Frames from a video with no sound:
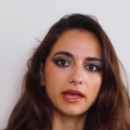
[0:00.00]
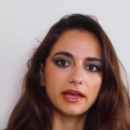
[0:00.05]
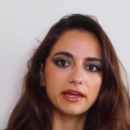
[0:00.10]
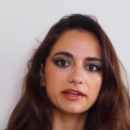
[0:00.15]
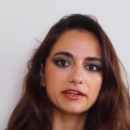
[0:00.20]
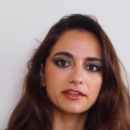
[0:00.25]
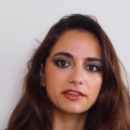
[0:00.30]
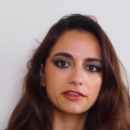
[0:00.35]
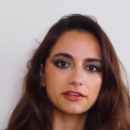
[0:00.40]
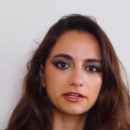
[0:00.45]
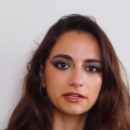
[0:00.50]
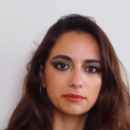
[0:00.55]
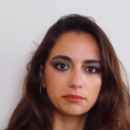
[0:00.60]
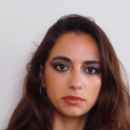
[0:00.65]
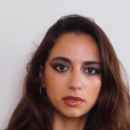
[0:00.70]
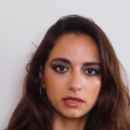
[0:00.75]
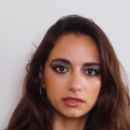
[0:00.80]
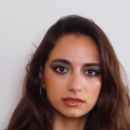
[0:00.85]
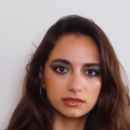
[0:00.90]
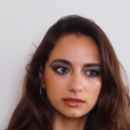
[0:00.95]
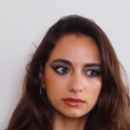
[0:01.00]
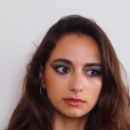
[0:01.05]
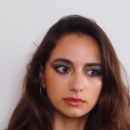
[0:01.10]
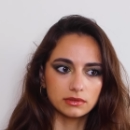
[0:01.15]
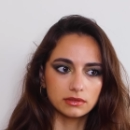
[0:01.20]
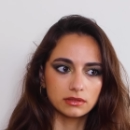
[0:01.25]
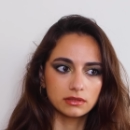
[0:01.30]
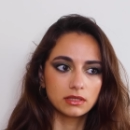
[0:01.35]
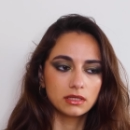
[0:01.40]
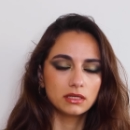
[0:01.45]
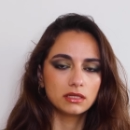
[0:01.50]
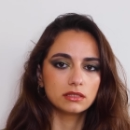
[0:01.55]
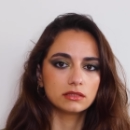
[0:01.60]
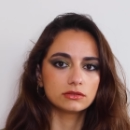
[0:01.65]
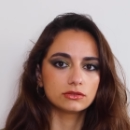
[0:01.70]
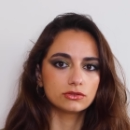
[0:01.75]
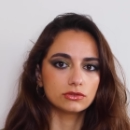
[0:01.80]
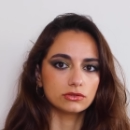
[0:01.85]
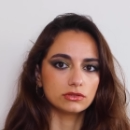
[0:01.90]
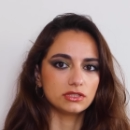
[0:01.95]
anything possible
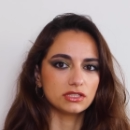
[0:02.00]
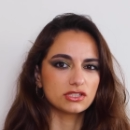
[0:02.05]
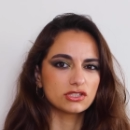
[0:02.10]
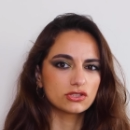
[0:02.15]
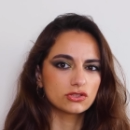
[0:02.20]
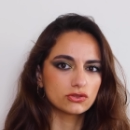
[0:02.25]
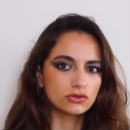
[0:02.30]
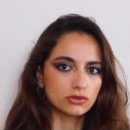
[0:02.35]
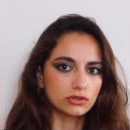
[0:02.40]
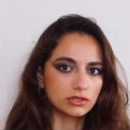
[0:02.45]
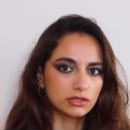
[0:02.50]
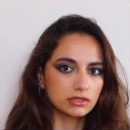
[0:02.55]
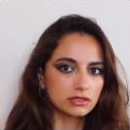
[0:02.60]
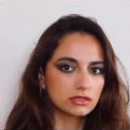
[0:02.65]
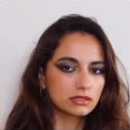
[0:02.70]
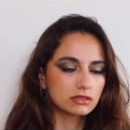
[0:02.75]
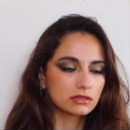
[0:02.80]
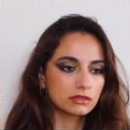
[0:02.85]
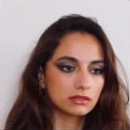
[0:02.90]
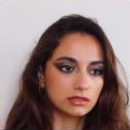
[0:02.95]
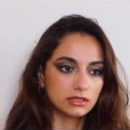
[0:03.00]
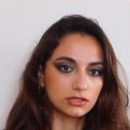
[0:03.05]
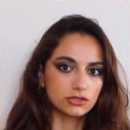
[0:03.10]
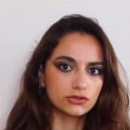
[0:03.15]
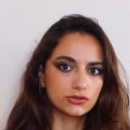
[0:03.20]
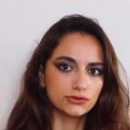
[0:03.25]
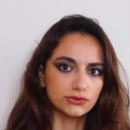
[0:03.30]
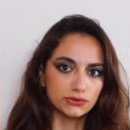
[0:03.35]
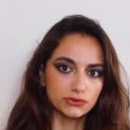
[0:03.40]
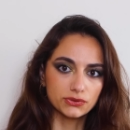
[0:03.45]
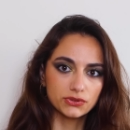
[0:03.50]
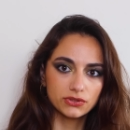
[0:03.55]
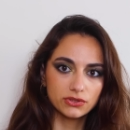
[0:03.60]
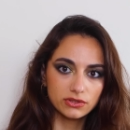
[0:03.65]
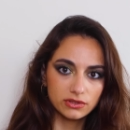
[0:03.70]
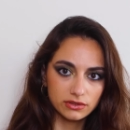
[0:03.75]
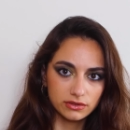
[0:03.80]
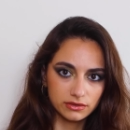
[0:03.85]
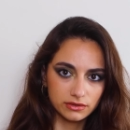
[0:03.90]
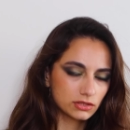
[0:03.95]
to distort the
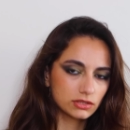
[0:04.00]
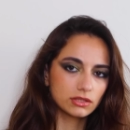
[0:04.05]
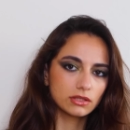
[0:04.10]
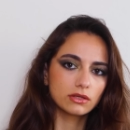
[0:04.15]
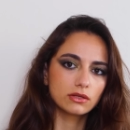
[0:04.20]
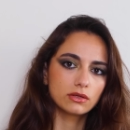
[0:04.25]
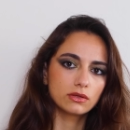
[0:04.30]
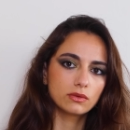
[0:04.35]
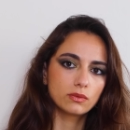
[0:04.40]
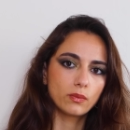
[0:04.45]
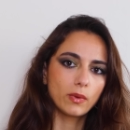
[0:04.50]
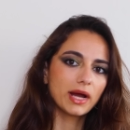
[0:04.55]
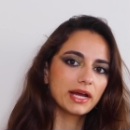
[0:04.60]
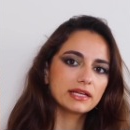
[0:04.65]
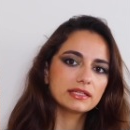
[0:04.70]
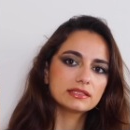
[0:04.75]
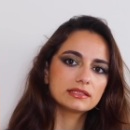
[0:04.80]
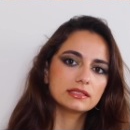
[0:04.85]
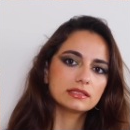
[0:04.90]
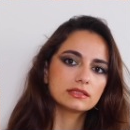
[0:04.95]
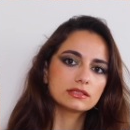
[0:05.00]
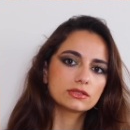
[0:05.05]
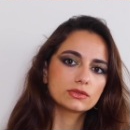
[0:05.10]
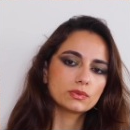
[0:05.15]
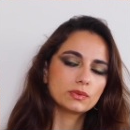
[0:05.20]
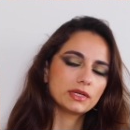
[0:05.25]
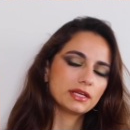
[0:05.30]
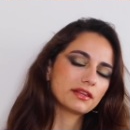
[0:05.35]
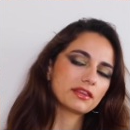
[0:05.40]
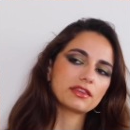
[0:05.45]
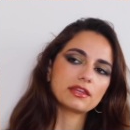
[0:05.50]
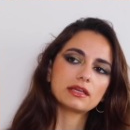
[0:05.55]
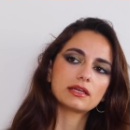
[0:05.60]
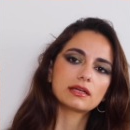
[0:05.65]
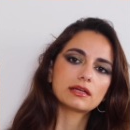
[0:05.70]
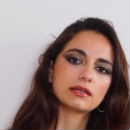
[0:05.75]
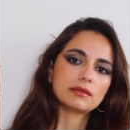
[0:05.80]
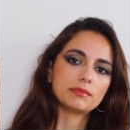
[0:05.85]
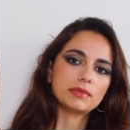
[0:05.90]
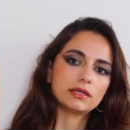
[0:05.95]
truth. So why didn't we
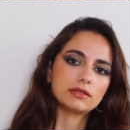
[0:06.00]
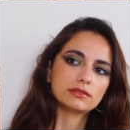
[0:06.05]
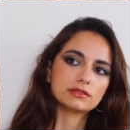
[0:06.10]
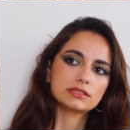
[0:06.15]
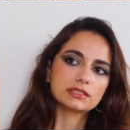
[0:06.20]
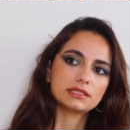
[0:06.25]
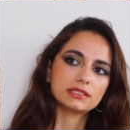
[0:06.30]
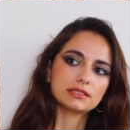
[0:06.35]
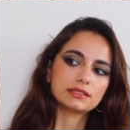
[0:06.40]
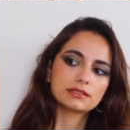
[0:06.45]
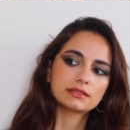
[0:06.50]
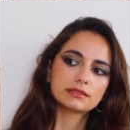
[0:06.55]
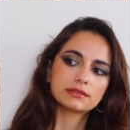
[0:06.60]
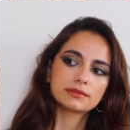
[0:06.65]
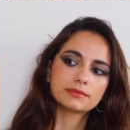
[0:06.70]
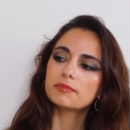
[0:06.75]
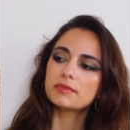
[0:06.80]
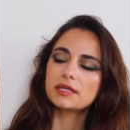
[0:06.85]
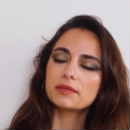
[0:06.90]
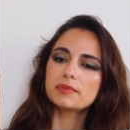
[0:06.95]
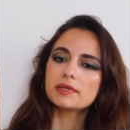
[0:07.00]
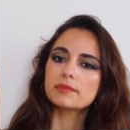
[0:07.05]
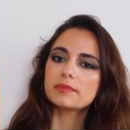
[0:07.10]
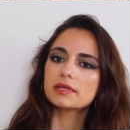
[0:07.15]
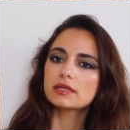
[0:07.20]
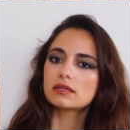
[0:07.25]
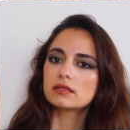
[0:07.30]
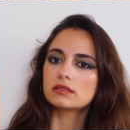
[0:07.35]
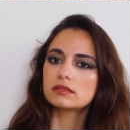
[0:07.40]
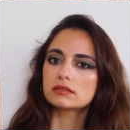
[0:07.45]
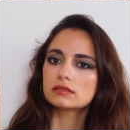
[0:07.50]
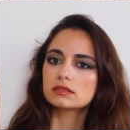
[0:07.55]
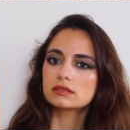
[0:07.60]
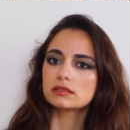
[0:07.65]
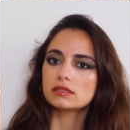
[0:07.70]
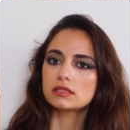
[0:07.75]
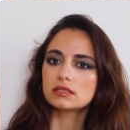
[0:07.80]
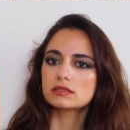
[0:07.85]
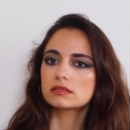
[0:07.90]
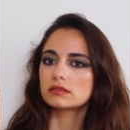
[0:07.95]
think about it? Maybe because
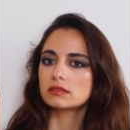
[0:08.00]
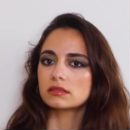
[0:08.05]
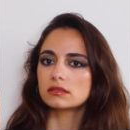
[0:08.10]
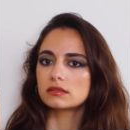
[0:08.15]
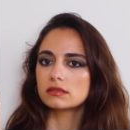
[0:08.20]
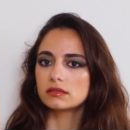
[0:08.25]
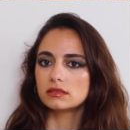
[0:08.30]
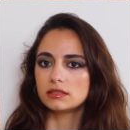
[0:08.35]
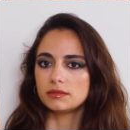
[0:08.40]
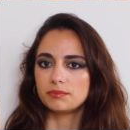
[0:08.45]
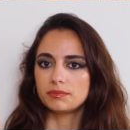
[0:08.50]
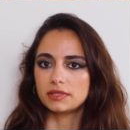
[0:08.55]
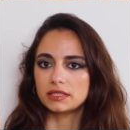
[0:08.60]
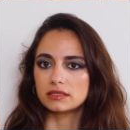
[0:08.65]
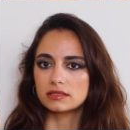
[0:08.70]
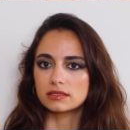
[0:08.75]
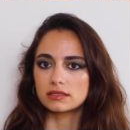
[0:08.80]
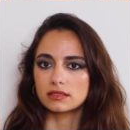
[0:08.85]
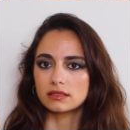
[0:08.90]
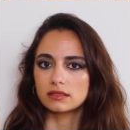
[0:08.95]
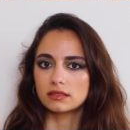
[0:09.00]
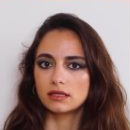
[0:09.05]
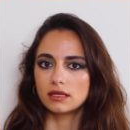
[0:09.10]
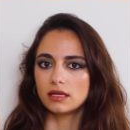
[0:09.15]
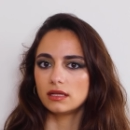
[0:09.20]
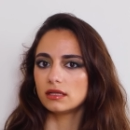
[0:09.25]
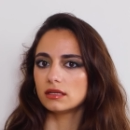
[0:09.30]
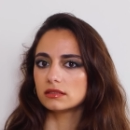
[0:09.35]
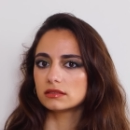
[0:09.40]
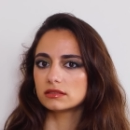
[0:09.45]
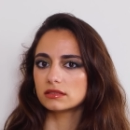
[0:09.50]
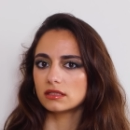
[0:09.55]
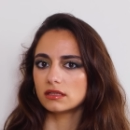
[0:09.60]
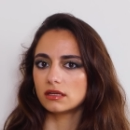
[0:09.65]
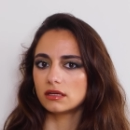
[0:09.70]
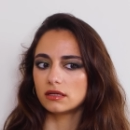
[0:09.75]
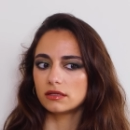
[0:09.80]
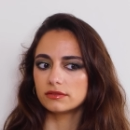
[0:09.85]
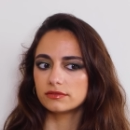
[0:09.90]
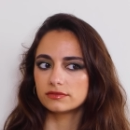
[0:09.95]
it's not only pizza. A lot
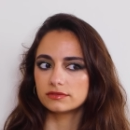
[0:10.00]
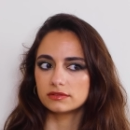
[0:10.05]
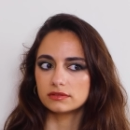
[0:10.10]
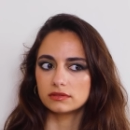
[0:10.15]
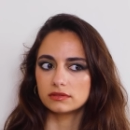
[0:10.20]
of